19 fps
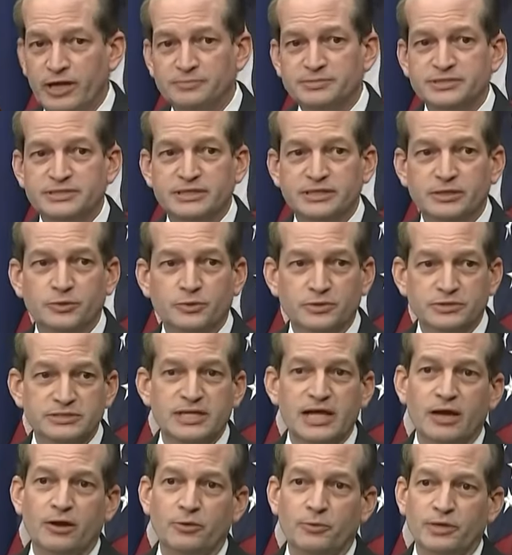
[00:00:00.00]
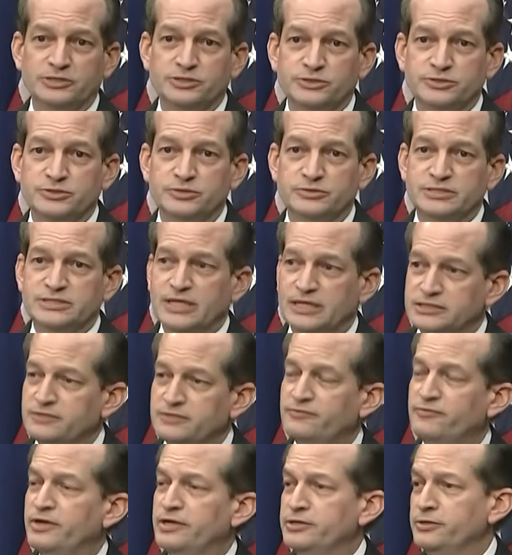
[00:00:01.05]
Epstein, who is now a registered sex
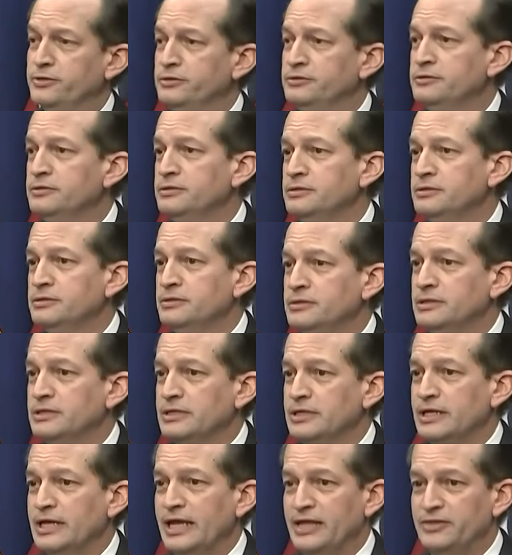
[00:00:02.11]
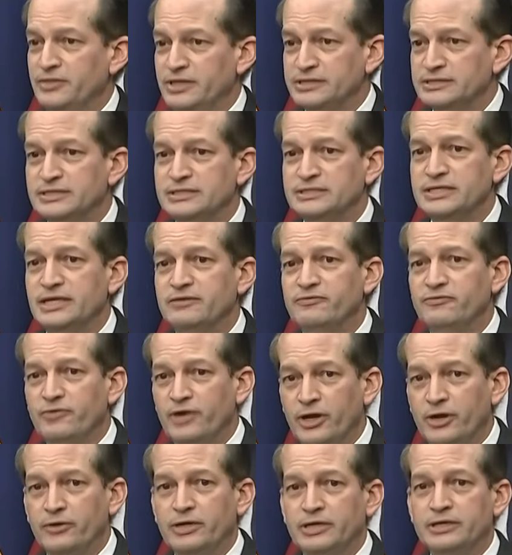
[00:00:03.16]
offender, and this is a
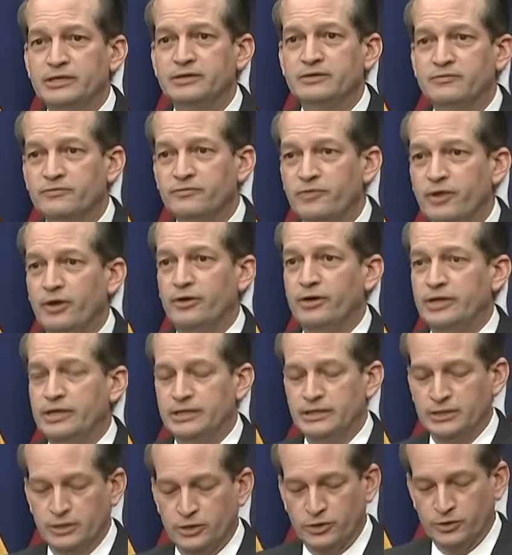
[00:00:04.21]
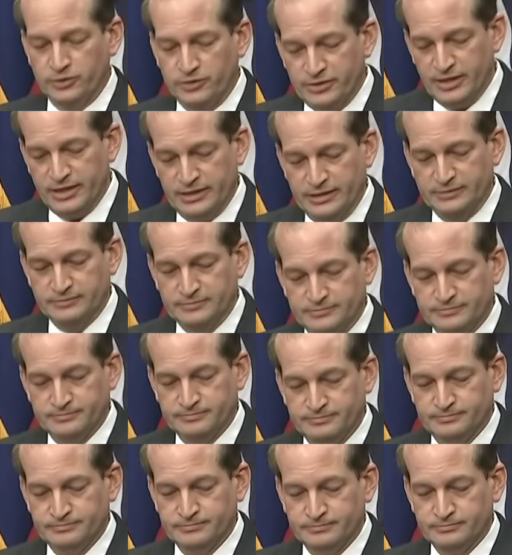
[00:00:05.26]
very, very good thing.
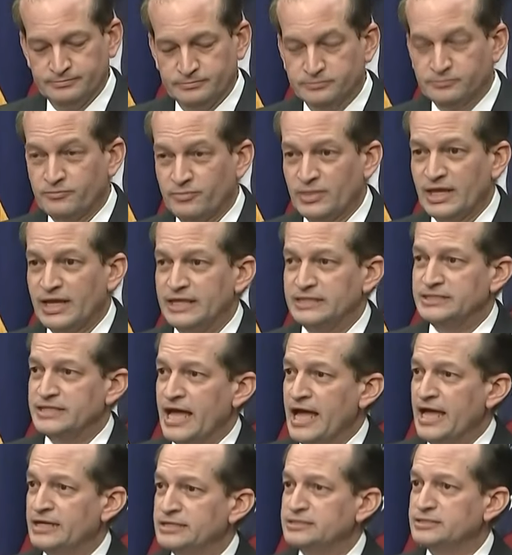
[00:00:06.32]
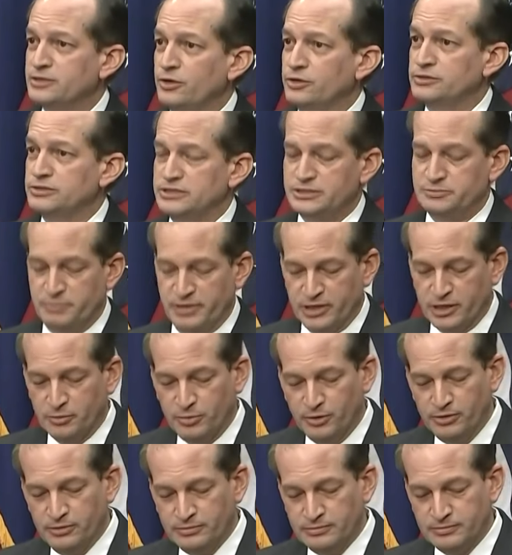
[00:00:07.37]
His acts are
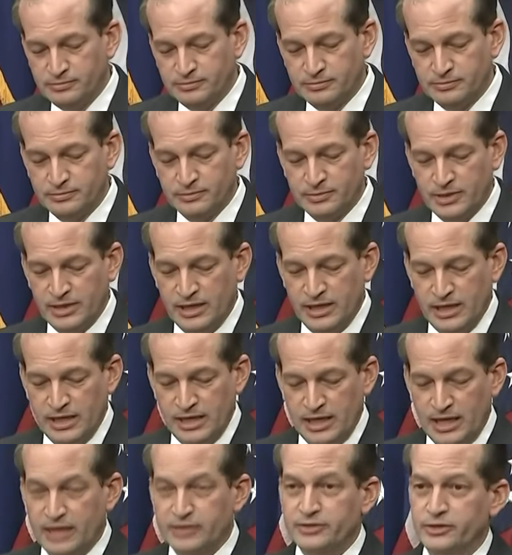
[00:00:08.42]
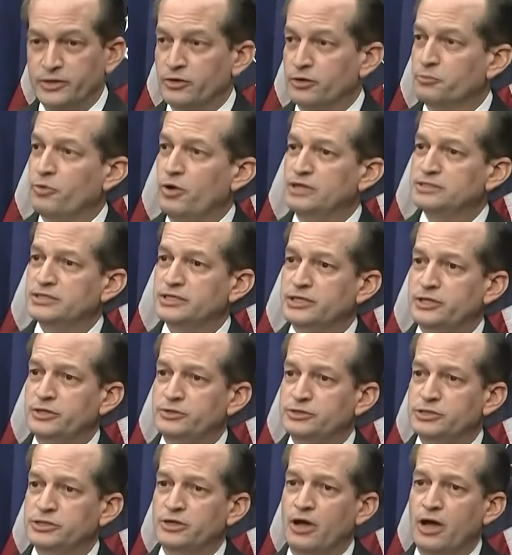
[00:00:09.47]
despicable, and the New York
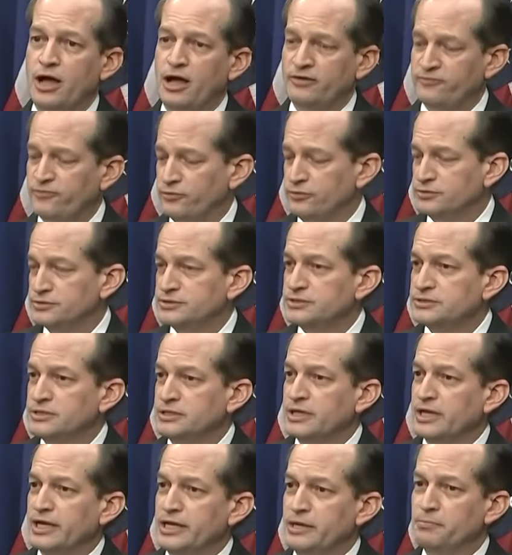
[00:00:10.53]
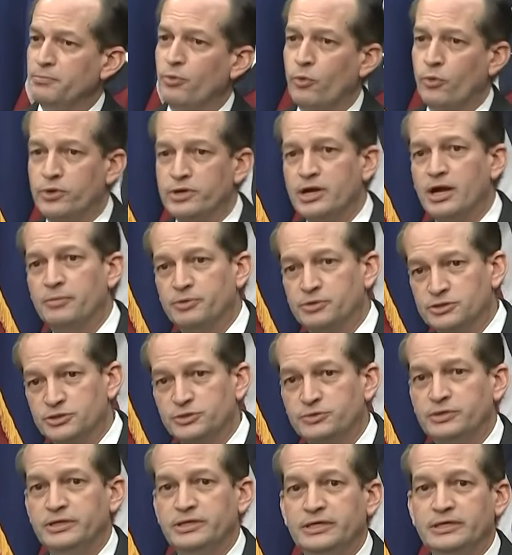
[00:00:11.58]
prosecution offers an important
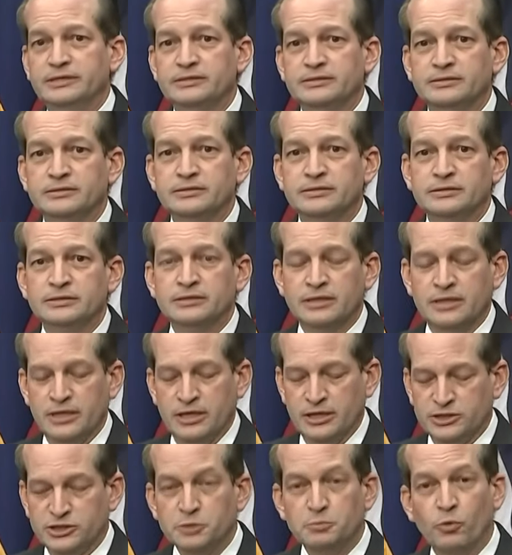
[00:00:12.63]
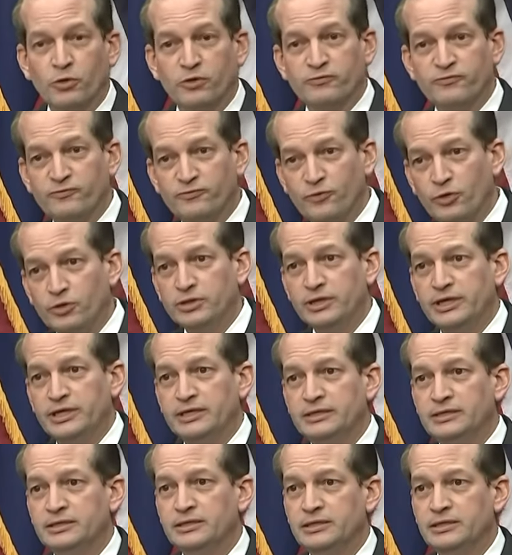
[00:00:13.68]
opportunity to more fully